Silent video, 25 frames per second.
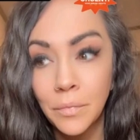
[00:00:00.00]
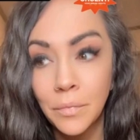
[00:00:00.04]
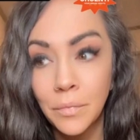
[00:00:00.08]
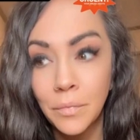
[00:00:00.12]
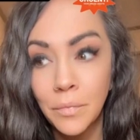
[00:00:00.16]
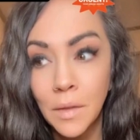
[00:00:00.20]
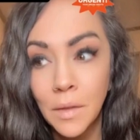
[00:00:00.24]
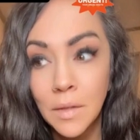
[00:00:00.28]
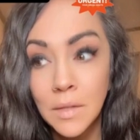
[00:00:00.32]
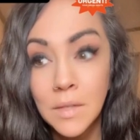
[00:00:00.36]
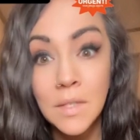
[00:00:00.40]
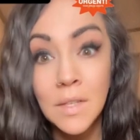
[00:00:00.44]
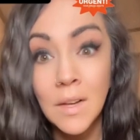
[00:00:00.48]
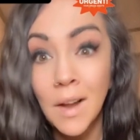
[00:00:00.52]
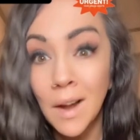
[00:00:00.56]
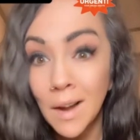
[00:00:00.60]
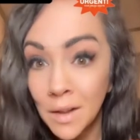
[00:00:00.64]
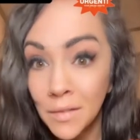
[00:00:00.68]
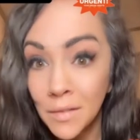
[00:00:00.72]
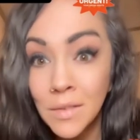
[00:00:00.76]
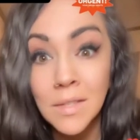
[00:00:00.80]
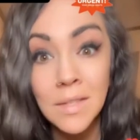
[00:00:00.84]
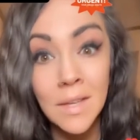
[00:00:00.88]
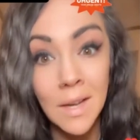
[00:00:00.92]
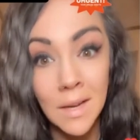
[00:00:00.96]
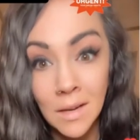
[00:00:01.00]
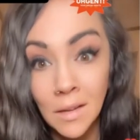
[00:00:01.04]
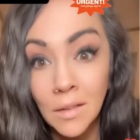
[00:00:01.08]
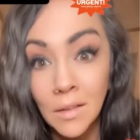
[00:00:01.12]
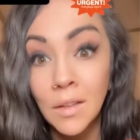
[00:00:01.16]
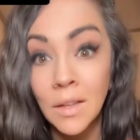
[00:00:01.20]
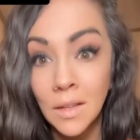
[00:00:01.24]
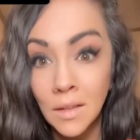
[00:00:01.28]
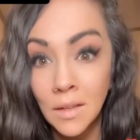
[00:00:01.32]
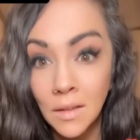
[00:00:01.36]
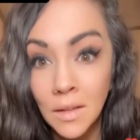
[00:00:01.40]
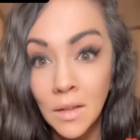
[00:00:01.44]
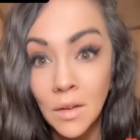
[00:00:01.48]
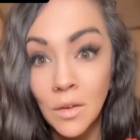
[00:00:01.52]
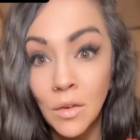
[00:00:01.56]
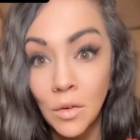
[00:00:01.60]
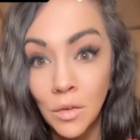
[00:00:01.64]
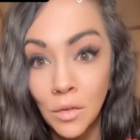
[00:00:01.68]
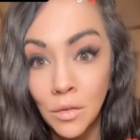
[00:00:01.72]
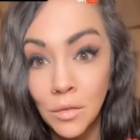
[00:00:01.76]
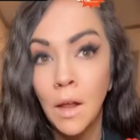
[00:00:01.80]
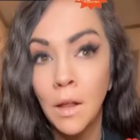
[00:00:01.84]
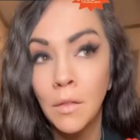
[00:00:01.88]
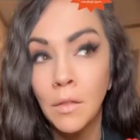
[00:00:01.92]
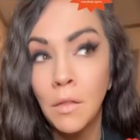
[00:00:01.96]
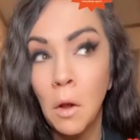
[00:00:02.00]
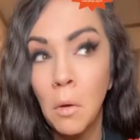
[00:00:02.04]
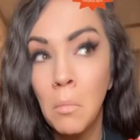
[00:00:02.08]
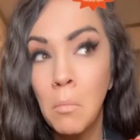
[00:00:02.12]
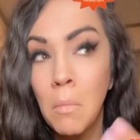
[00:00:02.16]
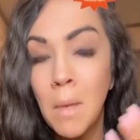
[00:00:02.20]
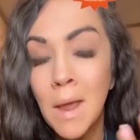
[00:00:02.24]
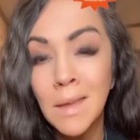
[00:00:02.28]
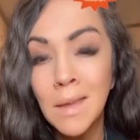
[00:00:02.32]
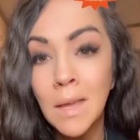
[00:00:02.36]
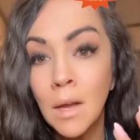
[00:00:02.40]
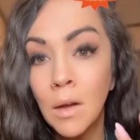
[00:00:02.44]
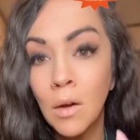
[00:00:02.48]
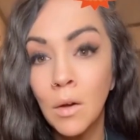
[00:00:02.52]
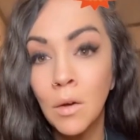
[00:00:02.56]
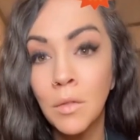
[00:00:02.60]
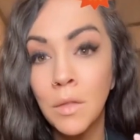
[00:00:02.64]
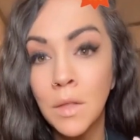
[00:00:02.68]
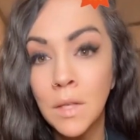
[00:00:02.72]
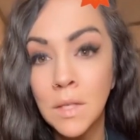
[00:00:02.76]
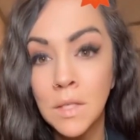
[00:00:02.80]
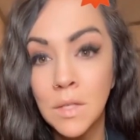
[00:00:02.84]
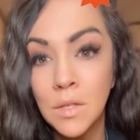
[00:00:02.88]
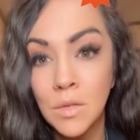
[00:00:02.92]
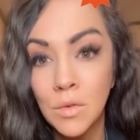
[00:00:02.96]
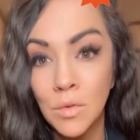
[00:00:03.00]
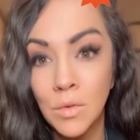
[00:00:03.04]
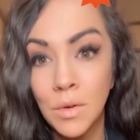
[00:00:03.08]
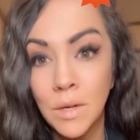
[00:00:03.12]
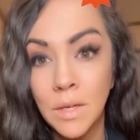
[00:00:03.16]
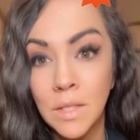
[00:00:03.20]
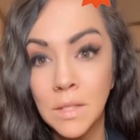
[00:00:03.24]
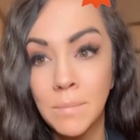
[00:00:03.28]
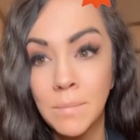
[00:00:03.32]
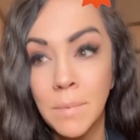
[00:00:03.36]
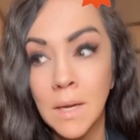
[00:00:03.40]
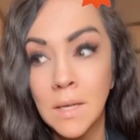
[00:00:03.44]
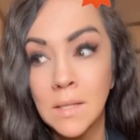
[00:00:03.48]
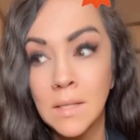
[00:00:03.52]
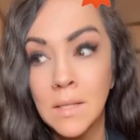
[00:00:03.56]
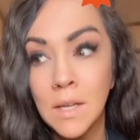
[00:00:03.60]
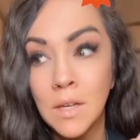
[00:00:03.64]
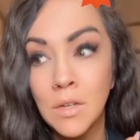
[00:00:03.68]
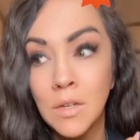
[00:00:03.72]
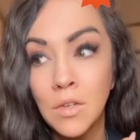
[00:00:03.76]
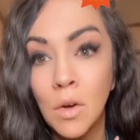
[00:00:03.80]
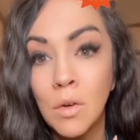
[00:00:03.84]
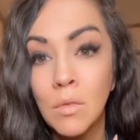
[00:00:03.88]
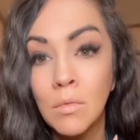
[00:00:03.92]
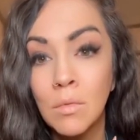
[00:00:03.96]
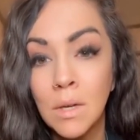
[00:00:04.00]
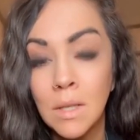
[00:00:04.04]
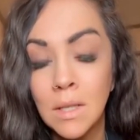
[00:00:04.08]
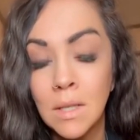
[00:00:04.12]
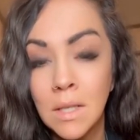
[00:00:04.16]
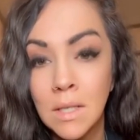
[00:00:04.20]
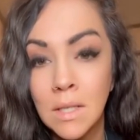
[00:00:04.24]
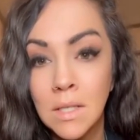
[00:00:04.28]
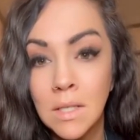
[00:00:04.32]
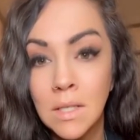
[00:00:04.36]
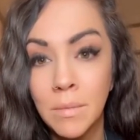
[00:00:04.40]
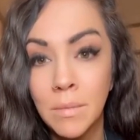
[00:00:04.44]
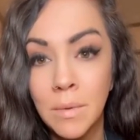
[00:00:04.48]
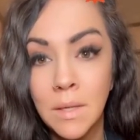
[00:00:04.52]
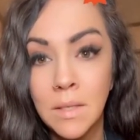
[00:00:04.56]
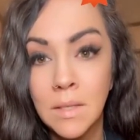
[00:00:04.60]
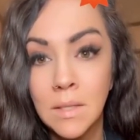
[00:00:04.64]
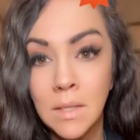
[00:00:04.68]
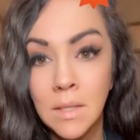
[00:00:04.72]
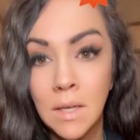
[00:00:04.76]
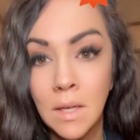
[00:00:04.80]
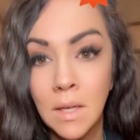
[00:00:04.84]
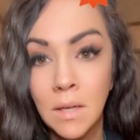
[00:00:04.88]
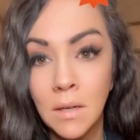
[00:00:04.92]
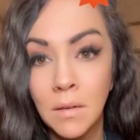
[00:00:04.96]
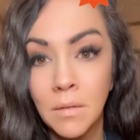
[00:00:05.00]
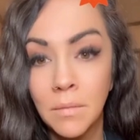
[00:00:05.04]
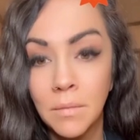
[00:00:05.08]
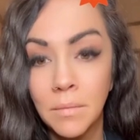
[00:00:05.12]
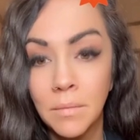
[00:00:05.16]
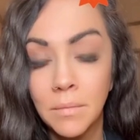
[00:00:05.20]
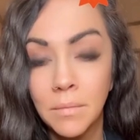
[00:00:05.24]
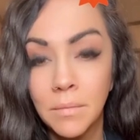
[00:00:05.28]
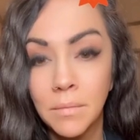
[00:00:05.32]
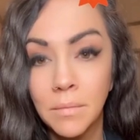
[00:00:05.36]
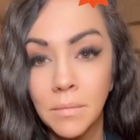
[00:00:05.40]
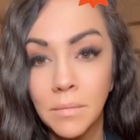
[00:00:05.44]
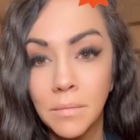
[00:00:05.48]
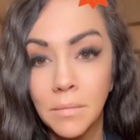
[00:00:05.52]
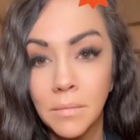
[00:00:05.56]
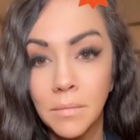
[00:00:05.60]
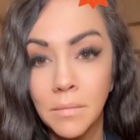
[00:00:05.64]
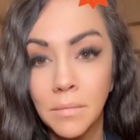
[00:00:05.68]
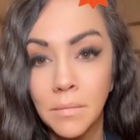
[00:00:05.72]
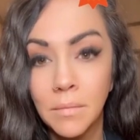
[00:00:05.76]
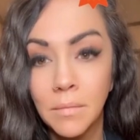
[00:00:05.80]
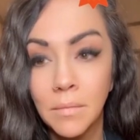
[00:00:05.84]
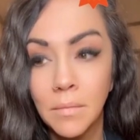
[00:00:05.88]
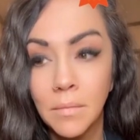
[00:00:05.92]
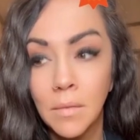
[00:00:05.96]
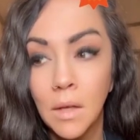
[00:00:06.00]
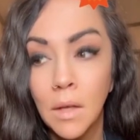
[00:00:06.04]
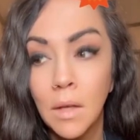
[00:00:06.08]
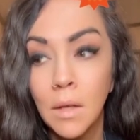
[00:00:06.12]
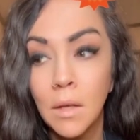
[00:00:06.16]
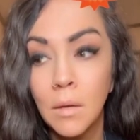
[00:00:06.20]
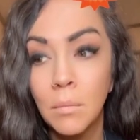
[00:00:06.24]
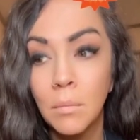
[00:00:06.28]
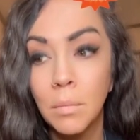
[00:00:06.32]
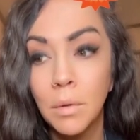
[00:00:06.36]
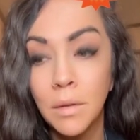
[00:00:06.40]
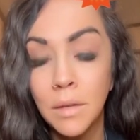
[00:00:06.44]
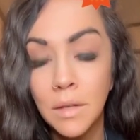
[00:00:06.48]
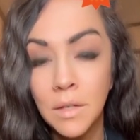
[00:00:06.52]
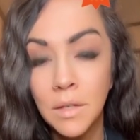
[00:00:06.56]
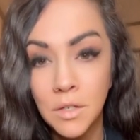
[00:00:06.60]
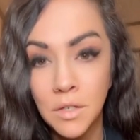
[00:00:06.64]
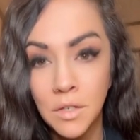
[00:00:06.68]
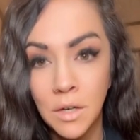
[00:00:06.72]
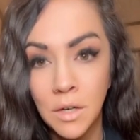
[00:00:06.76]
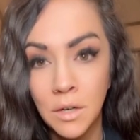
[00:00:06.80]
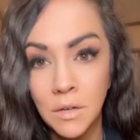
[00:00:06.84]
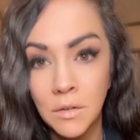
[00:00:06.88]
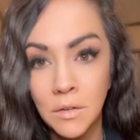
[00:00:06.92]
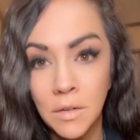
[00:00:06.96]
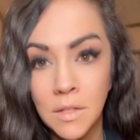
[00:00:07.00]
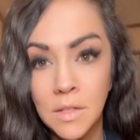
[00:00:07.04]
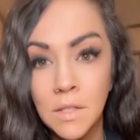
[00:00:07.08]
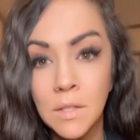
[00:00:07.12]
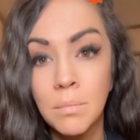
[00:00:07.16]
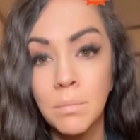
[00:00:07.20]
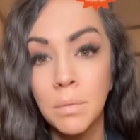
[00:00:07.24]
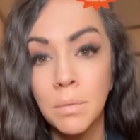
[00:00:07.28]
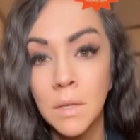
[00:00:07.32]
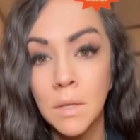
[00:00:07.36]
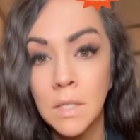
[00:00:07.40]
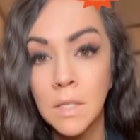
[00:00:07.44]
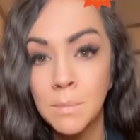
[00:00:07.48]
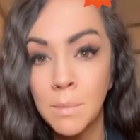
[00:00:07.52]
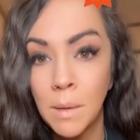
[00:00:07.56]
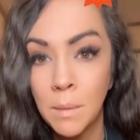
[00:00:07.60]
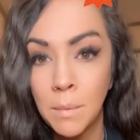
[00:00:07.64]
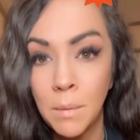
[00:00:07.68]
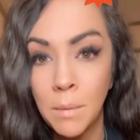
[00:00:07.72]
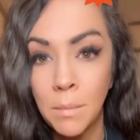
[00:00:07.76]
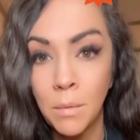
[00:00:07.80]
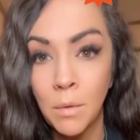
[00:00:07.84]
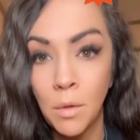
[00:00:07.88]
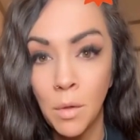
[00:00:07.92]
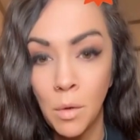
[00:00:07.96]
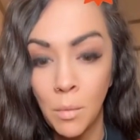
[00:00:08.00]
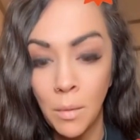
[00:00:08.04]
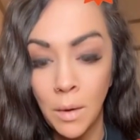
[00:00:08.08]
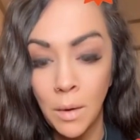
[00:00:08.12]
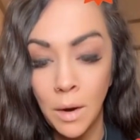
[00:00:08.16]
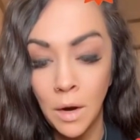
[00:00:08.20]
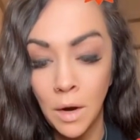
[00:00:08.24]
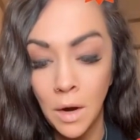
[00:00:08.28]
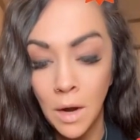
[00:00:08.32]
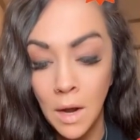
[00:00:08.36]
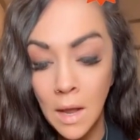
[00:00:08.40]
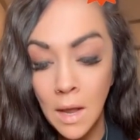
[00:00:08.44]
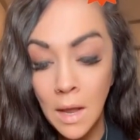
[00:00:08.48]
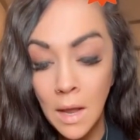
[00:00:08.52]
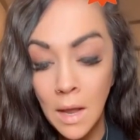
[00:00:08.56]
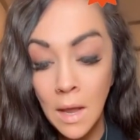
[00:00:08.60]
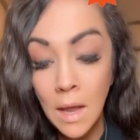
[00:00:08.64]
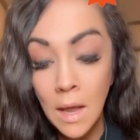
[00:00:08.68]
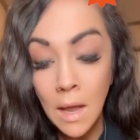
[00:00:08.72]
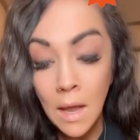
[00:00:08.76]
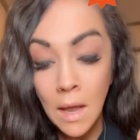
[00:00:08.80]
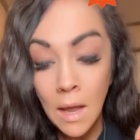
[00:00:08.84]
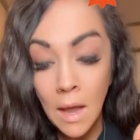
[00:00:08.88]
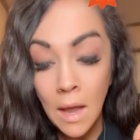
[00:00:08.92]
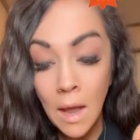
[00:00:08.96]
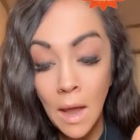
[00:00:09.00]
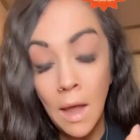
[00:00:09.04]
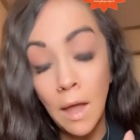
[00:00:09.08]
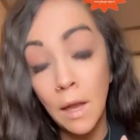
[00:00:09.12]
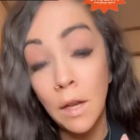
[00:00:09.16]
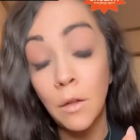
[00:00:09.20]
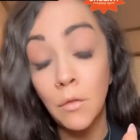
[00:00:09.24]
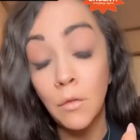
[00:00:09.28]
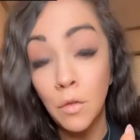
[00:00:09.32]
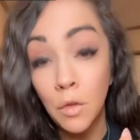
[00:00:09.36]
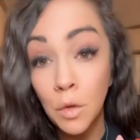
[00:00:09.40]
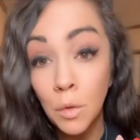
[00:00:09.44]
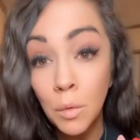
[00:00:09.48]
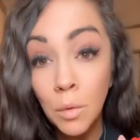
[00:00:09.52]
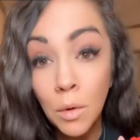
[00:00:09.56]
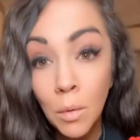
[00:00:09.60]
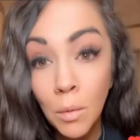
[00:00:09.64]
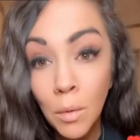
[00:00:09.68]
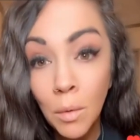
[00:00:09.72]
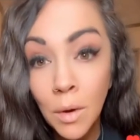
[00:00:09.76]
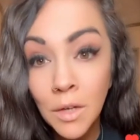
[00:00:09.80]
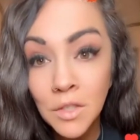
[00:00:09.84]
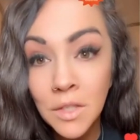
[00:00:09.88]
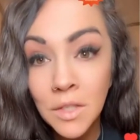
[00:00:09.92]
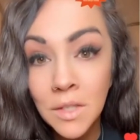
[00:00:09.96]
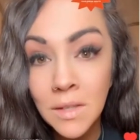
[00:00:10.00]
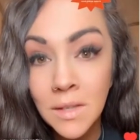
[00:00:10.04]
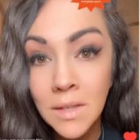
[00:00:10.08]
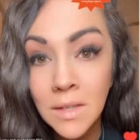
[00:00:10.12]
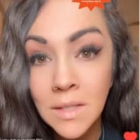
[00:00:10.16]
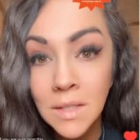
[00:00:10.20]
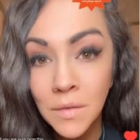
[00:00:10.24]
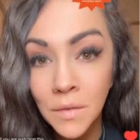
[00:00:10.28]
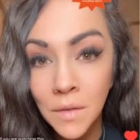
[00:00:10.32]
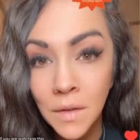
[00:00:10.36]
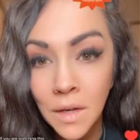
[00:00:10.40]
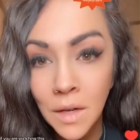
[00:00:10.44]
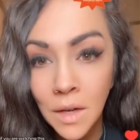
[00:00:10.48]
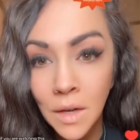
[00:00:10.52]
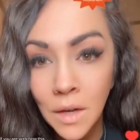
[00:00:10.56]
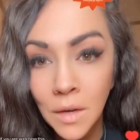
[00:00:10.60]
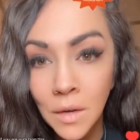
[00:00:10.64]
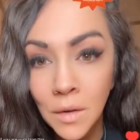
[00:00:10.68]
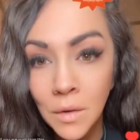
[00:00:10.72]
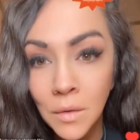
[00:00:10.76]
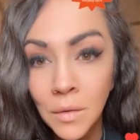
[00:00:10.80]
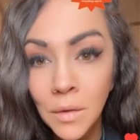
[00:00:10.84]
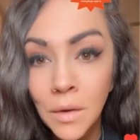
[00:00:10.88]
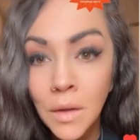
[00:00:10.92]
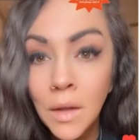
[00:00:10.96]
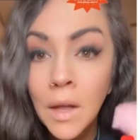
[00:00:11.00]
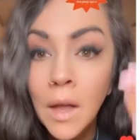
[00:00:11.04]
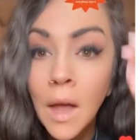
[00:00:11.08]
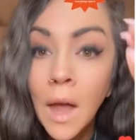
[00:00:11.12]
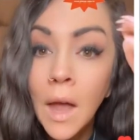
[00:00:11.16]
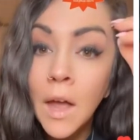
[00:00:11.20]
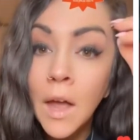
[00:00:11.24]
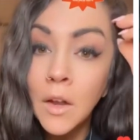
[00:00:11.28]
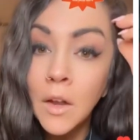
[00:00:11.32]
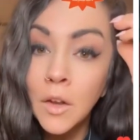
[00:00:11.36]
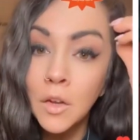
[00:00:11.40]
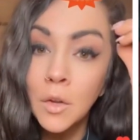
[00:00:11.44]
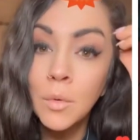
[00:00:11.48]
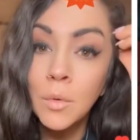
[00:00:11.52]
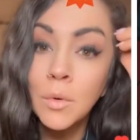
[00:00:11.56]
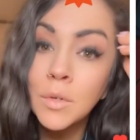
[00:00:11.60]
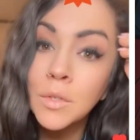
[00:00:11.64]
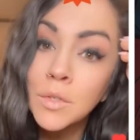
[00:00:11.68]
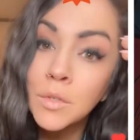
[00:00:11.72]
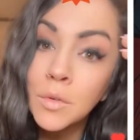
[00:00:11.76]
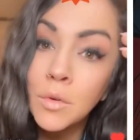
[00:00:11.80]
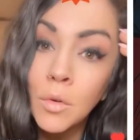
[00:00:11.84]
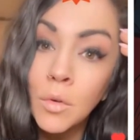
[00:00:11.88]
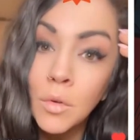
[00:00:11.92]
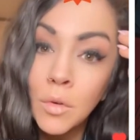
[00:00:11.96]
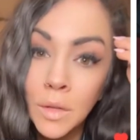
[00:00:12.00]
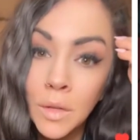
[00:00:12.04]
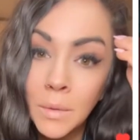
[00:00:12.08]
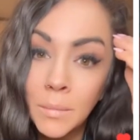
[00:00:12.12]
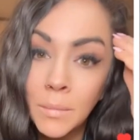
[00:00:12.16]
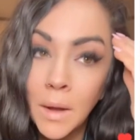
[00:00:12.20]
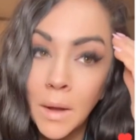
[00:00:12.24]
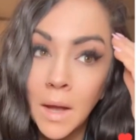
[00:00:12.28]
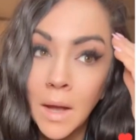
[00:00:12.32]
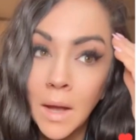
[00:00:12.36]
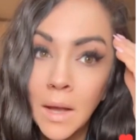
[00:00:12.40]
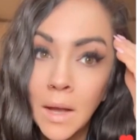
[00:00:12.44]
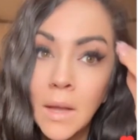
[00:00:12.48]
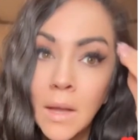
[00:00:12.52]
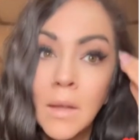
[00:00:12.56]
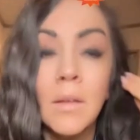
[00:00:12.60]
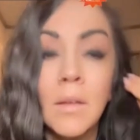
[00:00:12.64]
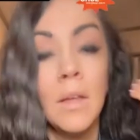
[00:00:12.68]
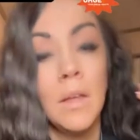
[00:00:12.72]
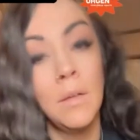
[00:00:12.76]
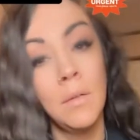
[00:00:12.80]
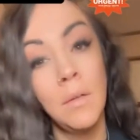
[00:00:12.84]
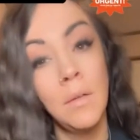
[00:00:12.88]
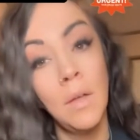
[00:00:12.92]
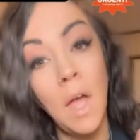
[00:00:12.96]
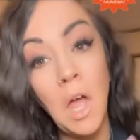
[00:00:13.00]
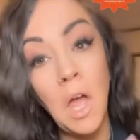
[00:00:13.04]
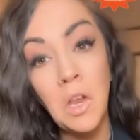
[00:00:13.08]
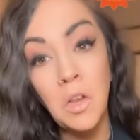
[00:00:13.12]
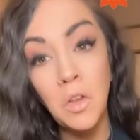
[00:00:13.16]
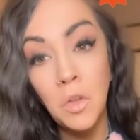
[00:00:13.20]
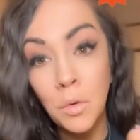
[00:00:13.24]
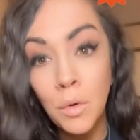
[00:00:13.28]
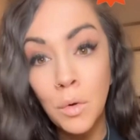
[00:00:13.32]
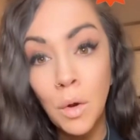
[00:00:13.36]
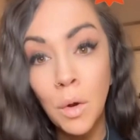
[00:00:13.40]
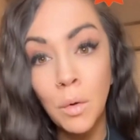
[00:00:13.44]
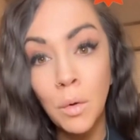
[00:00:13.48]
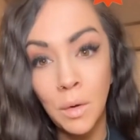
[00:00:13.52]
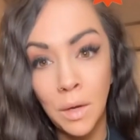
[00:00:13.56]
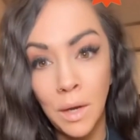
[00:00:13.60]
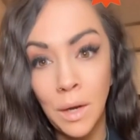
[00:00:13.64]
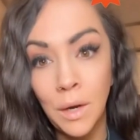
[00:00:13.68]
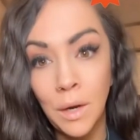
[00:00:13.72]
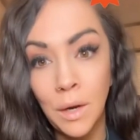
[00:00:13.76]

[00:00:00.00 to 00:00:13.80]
It's not even technically illegal. They're making all this noise because they don't want this to be seen. Please share this. Please make people aware. And if you are watching this video and you are scrolling by and you don't care,